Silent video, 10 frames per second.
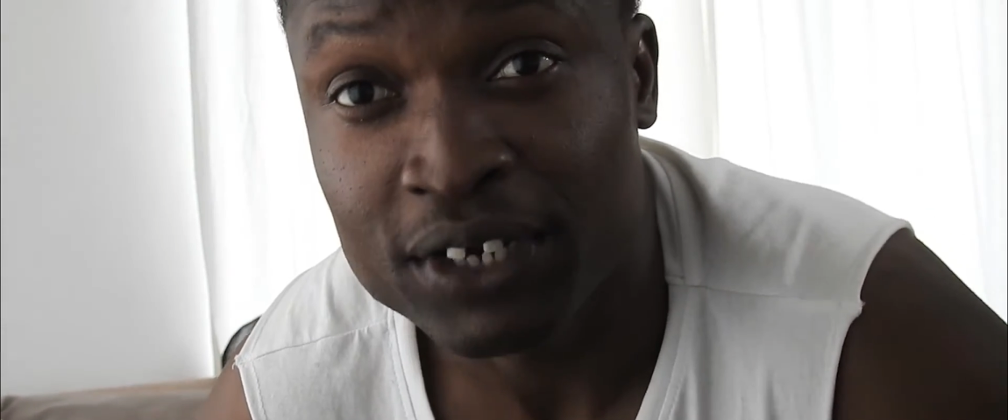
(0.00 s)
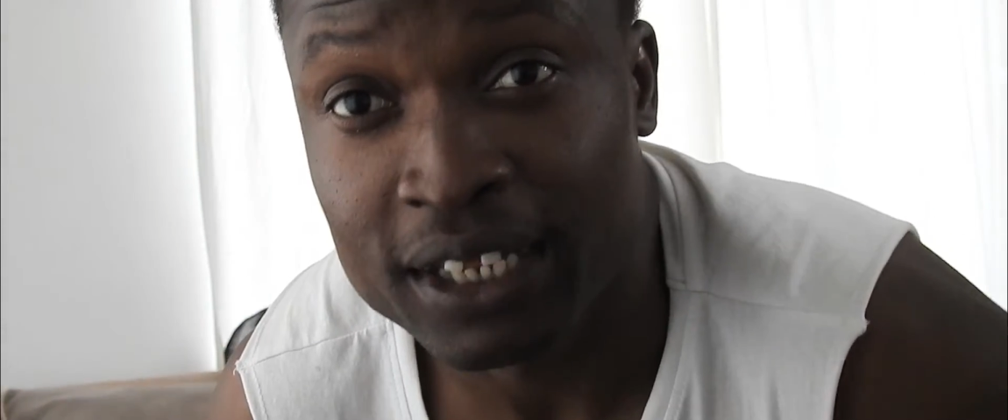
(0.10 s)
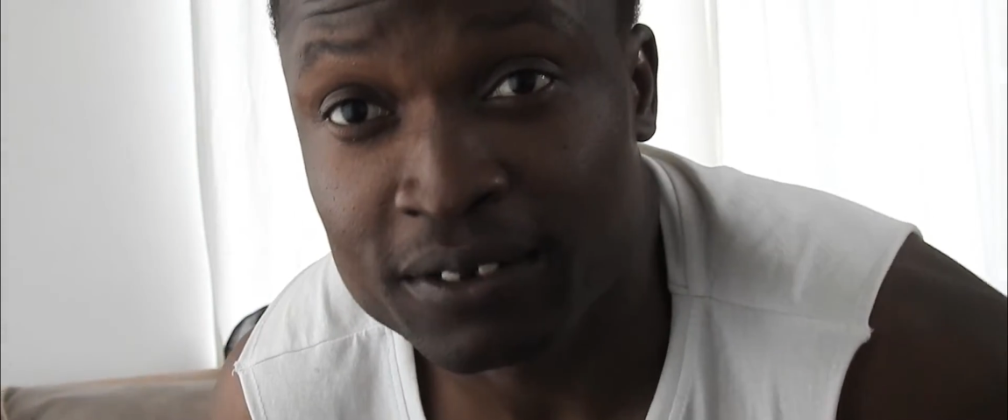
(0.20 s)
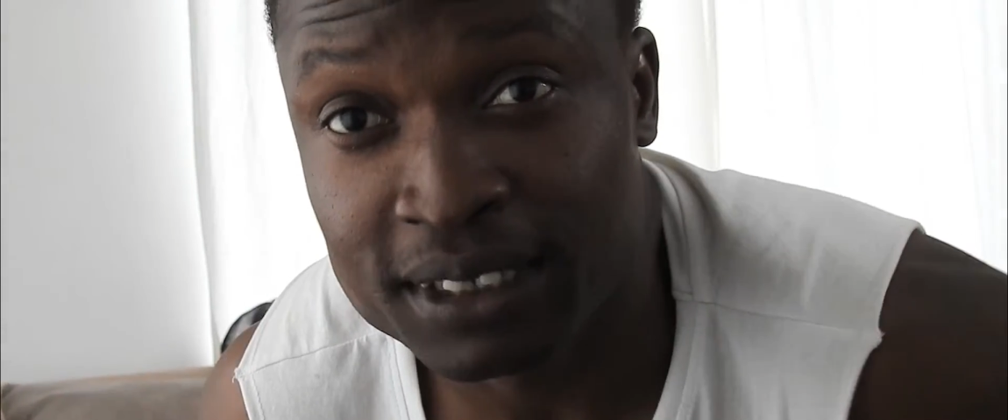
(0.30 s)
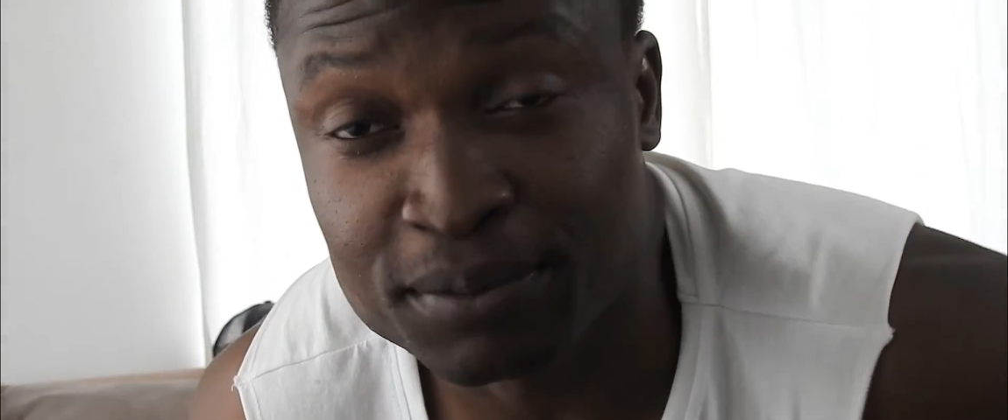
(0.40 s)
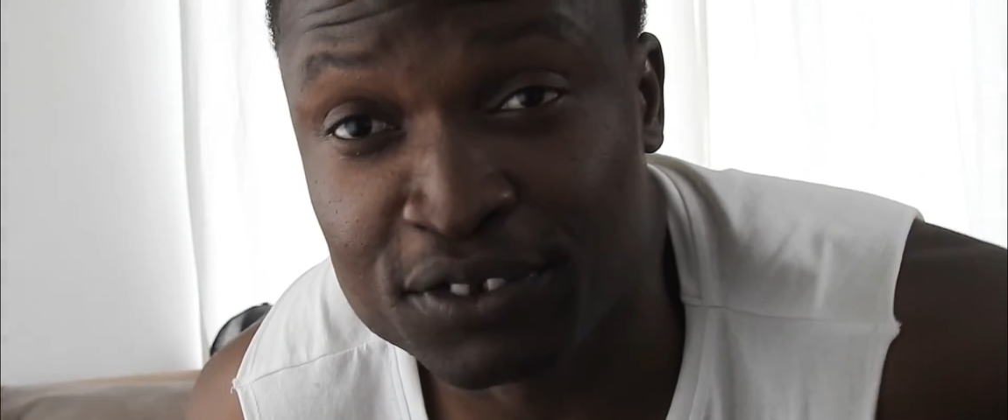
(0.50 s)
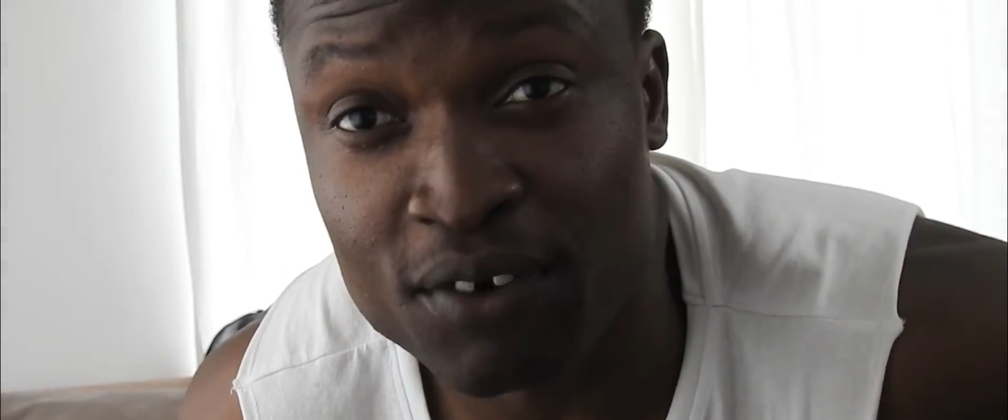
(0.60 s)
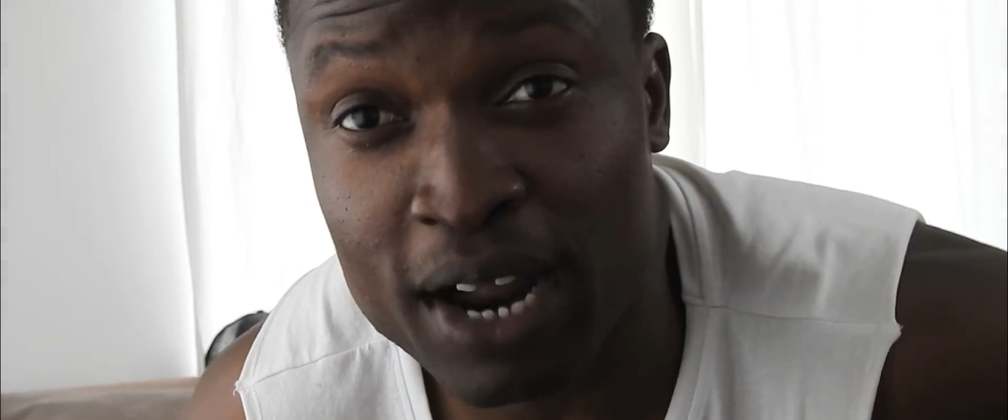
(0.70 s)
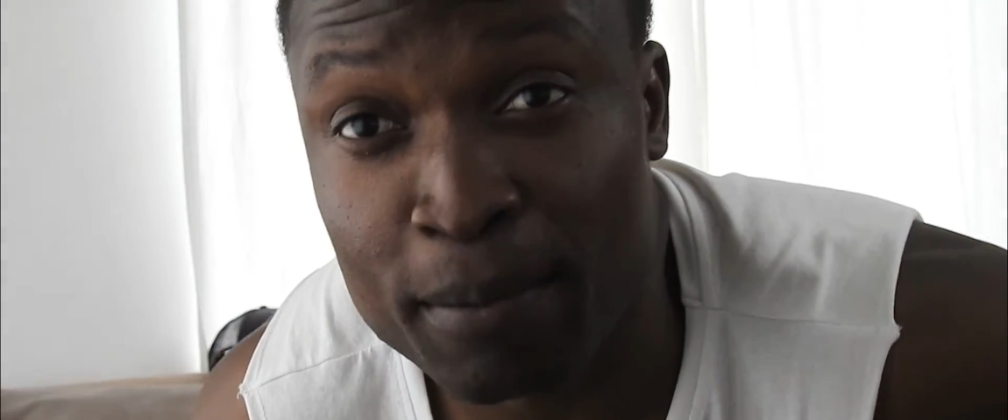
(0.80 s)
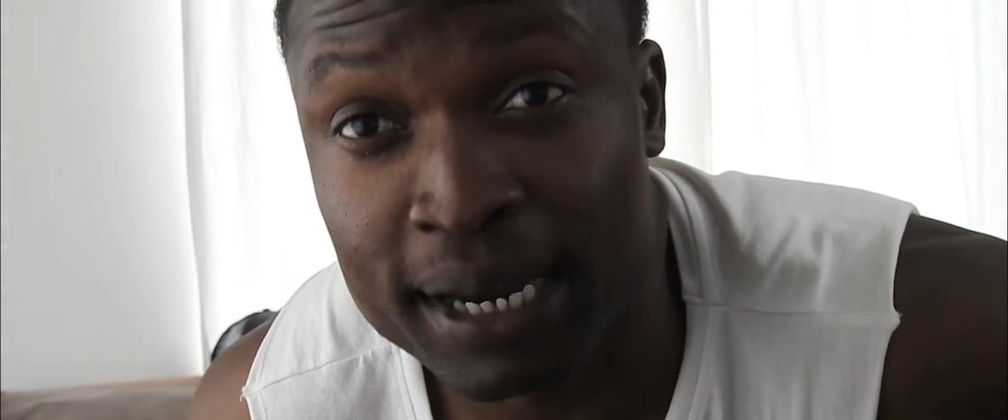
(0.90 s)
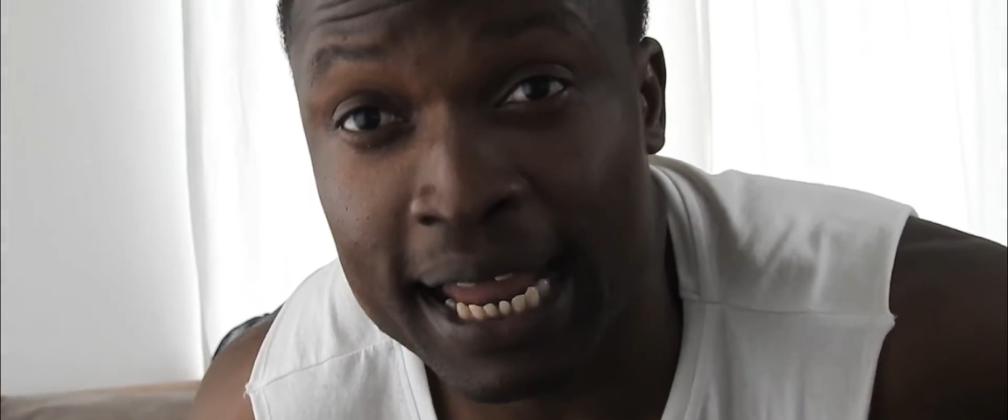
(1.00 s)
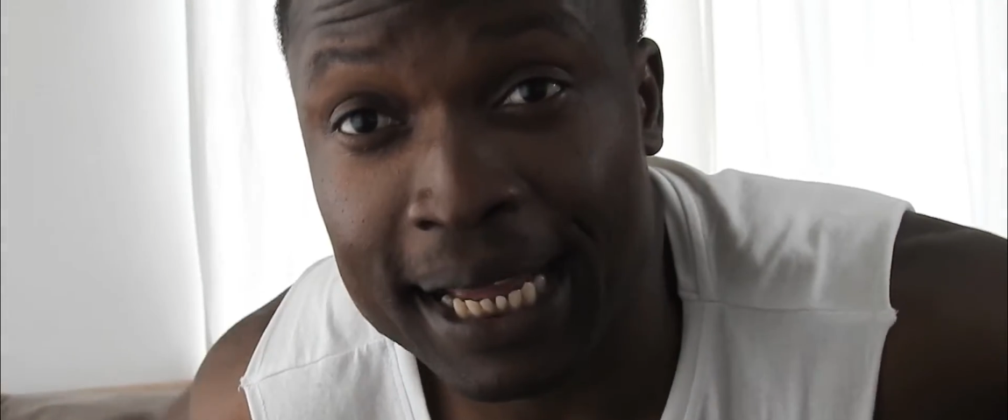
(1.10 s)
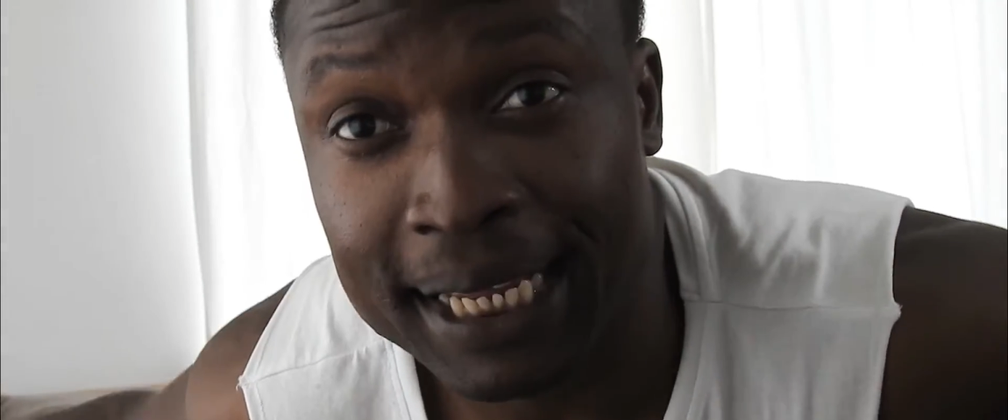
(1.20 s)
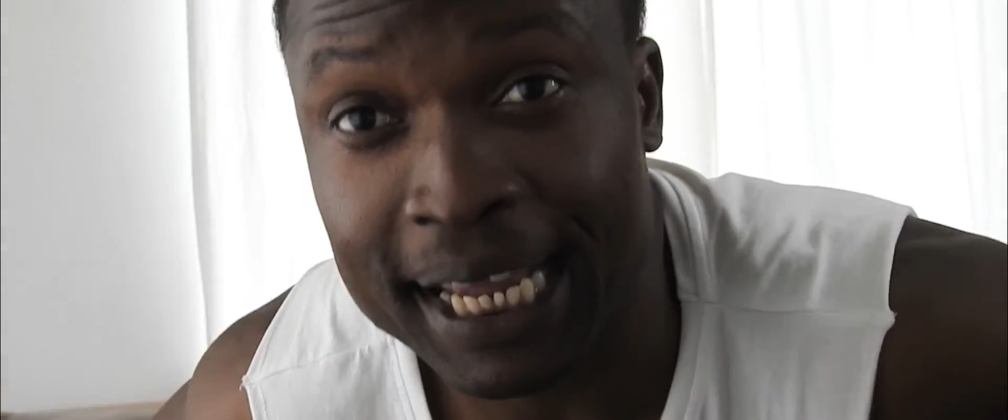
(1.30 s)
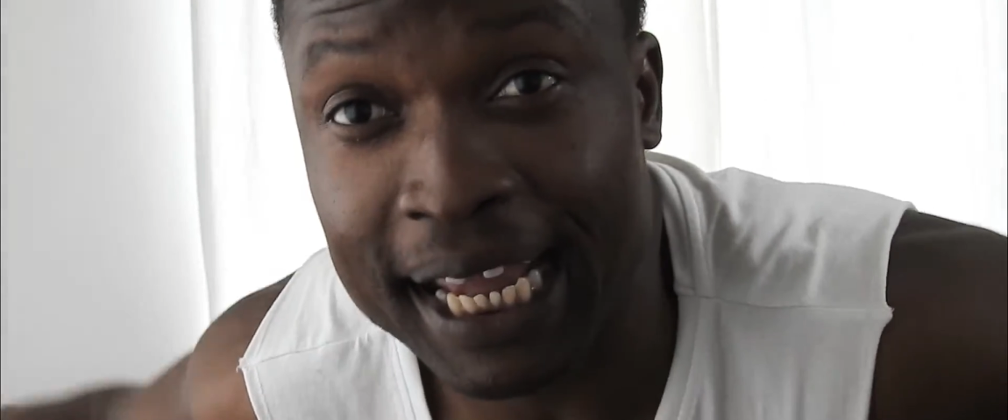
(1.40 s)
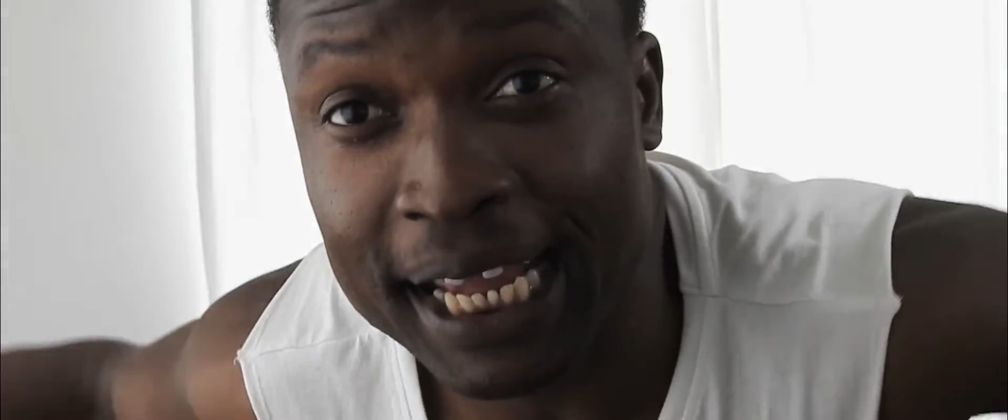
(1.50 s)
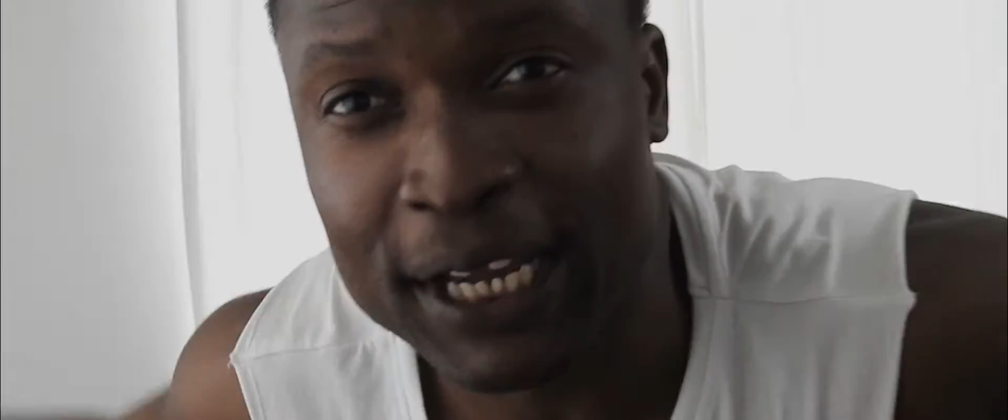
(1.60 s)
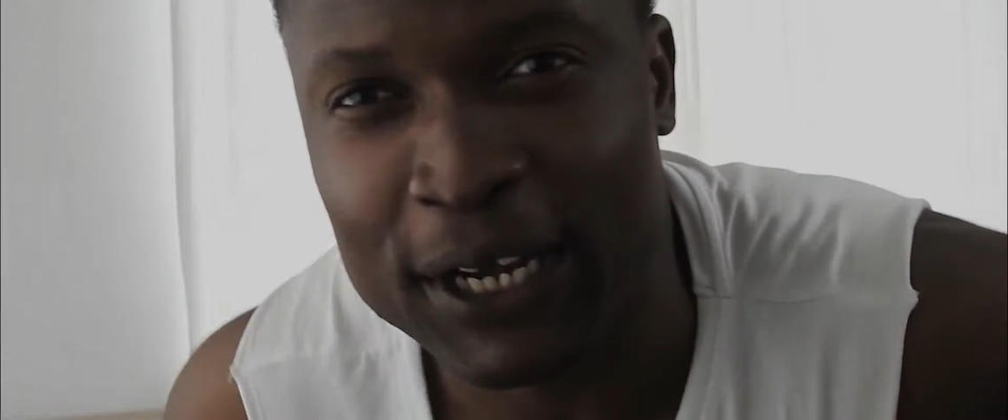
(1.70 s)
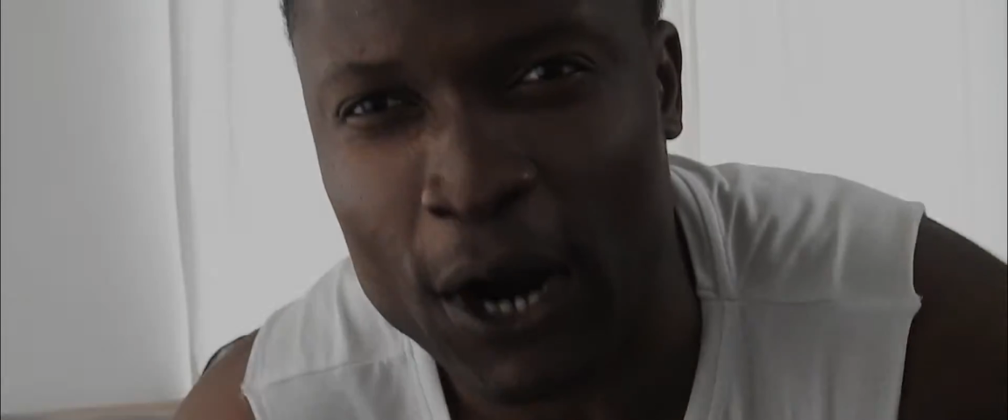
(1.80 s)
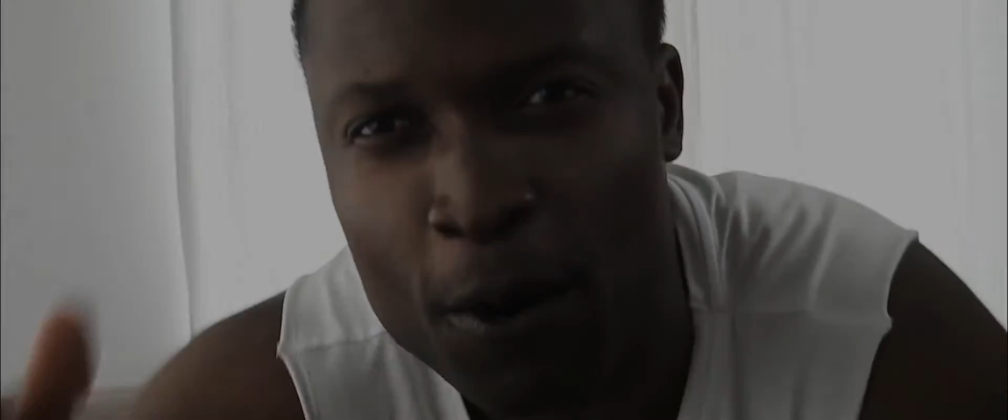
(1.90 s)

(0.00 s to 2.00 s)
forget to subscribe, like and